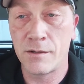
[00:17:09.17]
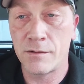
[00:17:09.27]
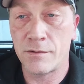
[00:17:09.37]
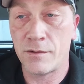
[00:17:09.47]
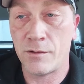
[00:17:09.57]

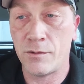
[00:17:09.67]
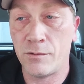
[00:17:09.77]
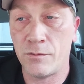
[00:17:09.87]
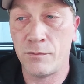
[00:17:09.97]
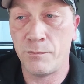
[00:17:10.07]

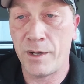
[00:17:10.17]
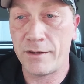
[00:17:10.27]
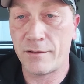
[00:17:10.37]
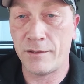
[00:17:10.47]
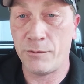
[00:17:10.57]
So
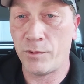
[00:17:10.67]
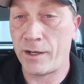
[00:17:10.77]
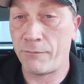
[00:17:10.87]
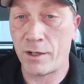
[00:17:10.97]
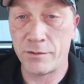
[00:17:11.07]
basically
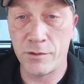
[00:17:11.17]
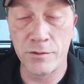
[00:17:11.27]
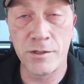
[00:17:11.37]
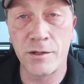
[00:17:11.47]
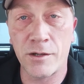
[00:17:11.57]
whatever I do
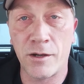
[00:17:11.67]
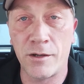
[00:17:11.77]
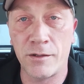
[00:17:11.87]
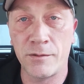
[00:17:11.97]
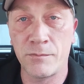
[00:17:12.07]
to the
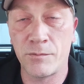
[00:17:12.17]
car